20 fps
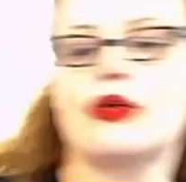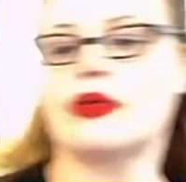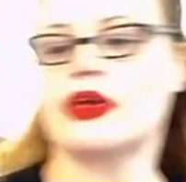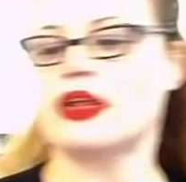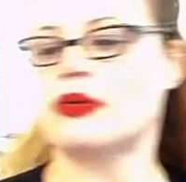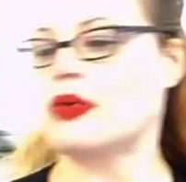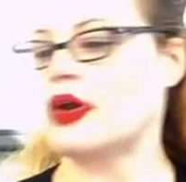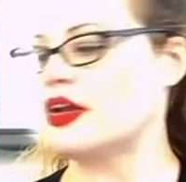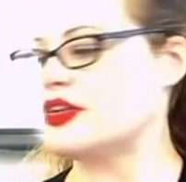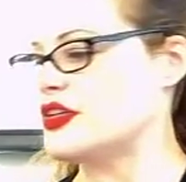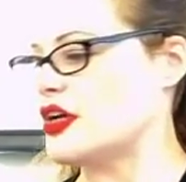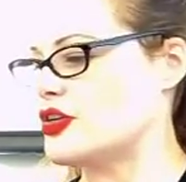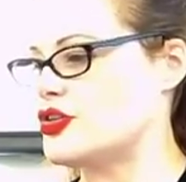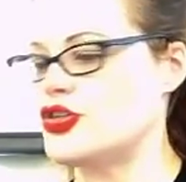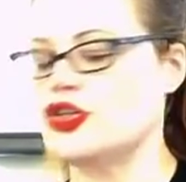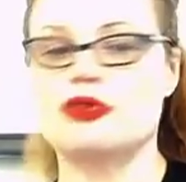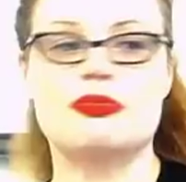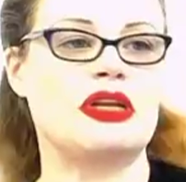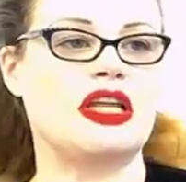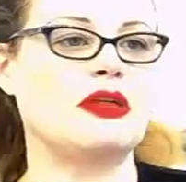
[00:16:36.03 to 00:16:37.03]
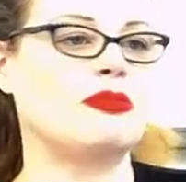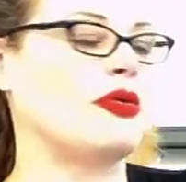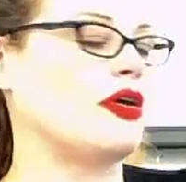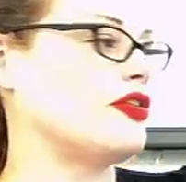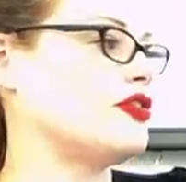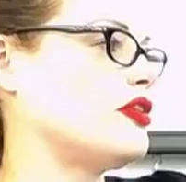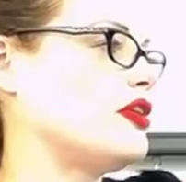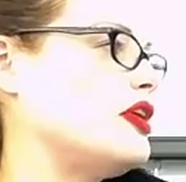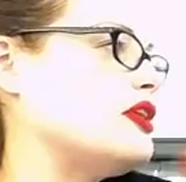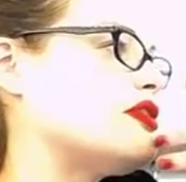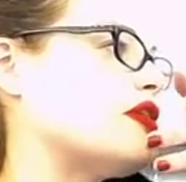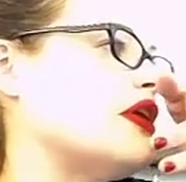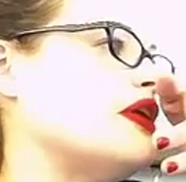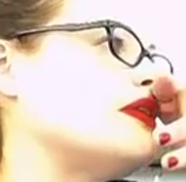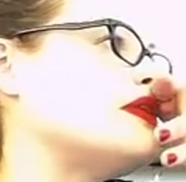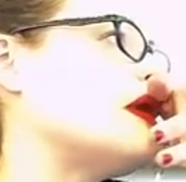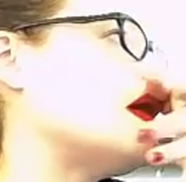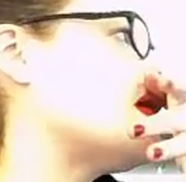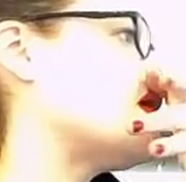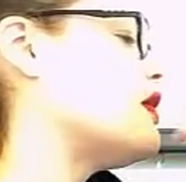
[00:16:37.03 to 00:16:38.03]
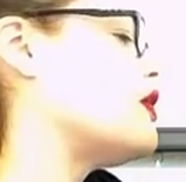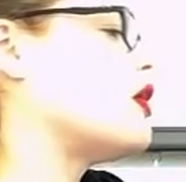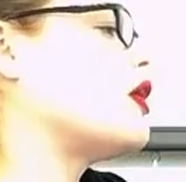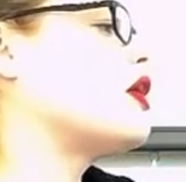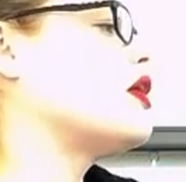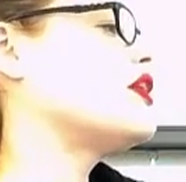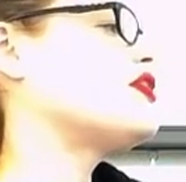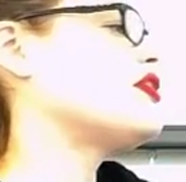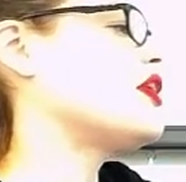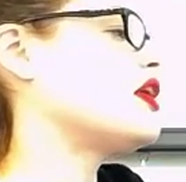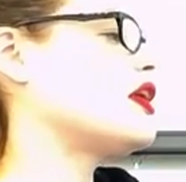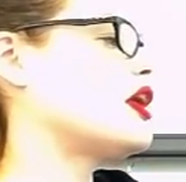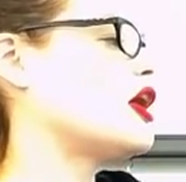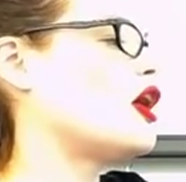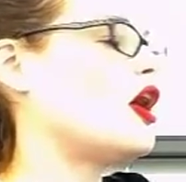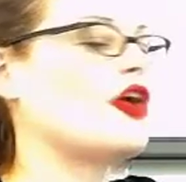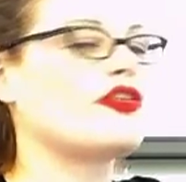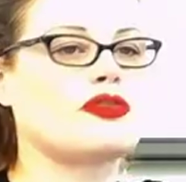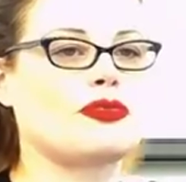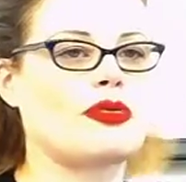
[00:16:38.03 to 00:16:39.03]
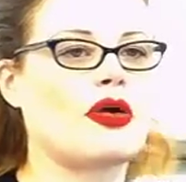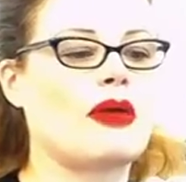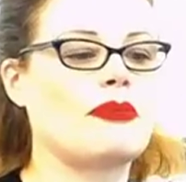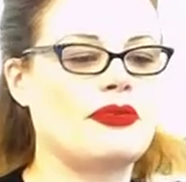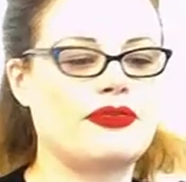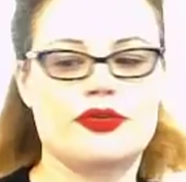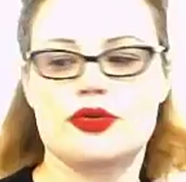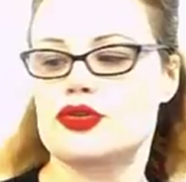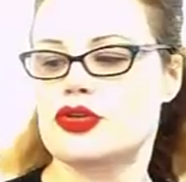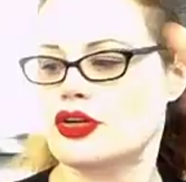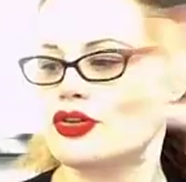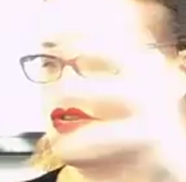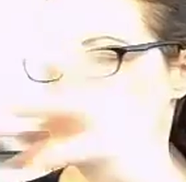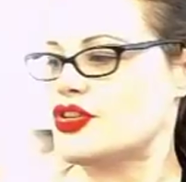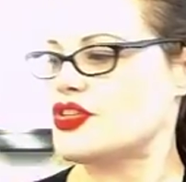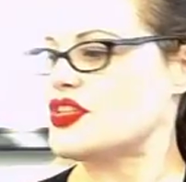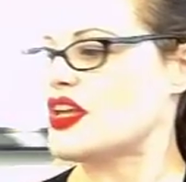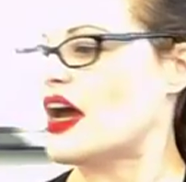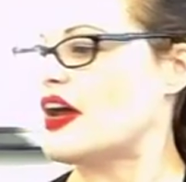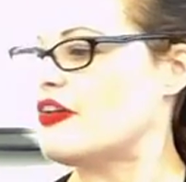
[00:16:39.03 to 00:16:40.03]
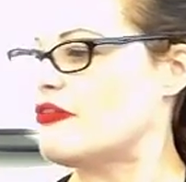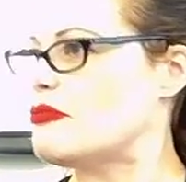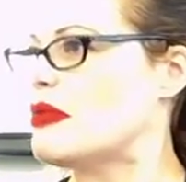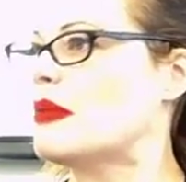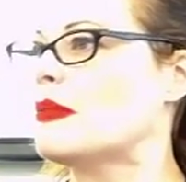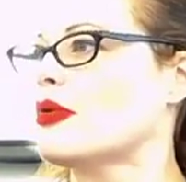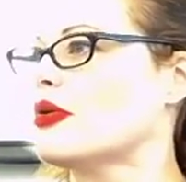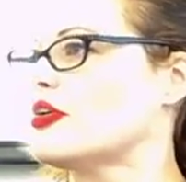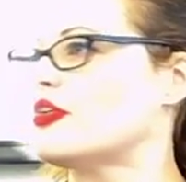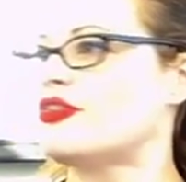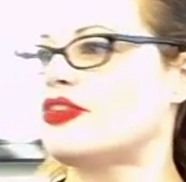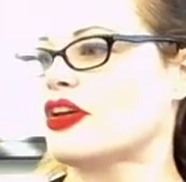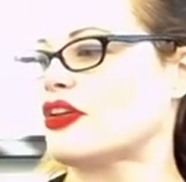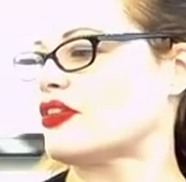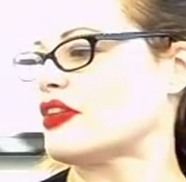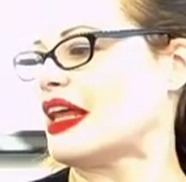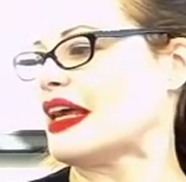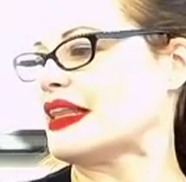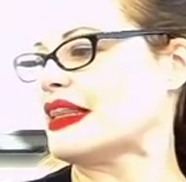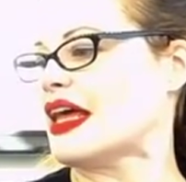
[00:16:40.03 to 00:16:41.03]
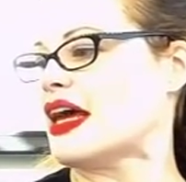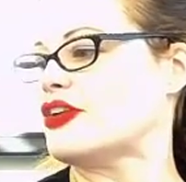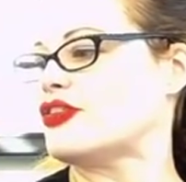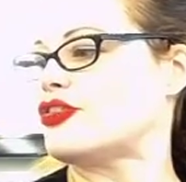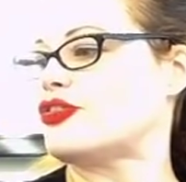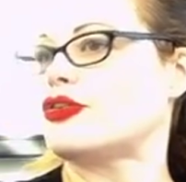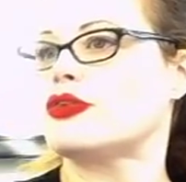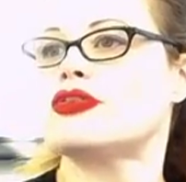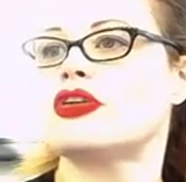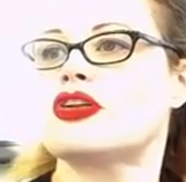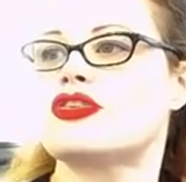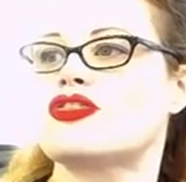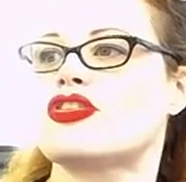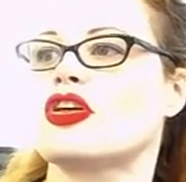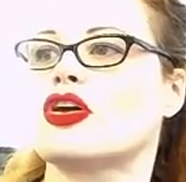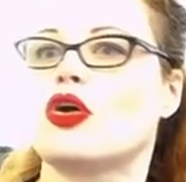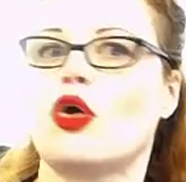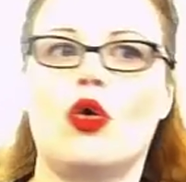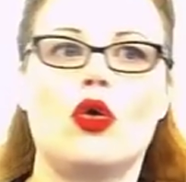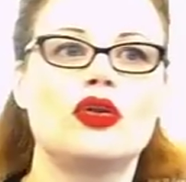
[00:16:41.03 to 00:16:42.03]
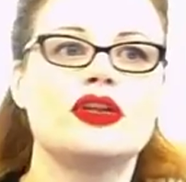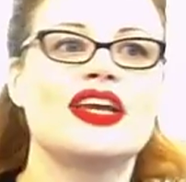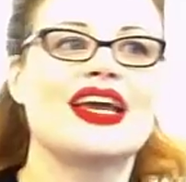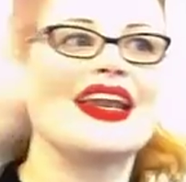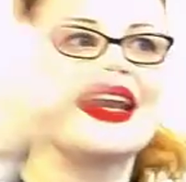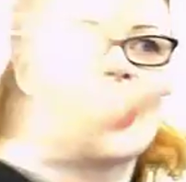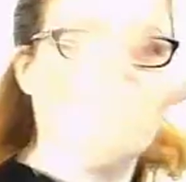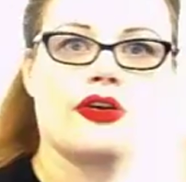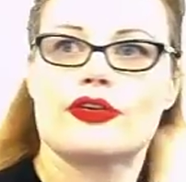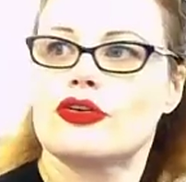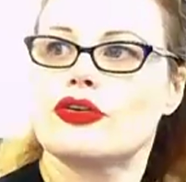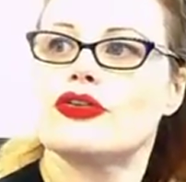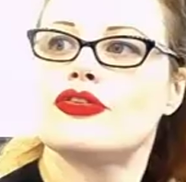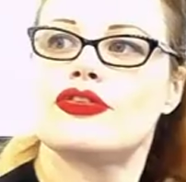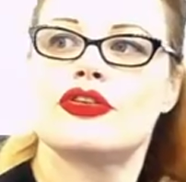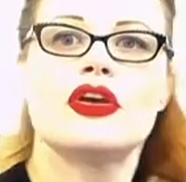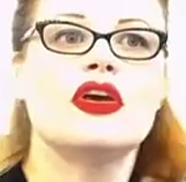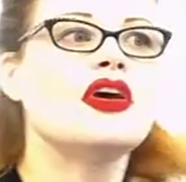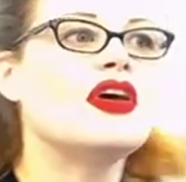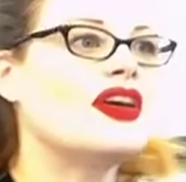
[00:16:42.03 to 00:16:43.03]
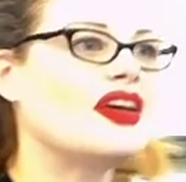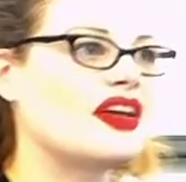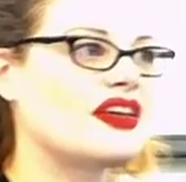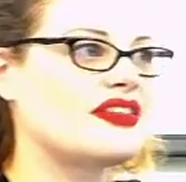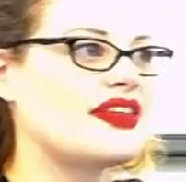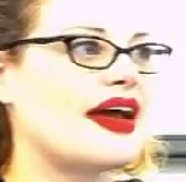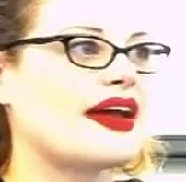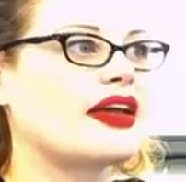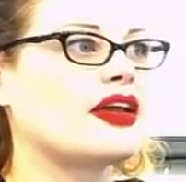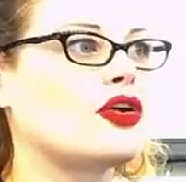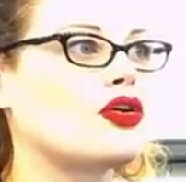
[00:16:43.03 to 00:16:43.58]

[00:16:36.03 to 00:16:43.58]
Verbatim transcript: really want to touch too many of the parts on the inside. It's not going to it's not going to cause a problem if you touch the side of memory sticks like that. Just don't touch the gold connectors because that can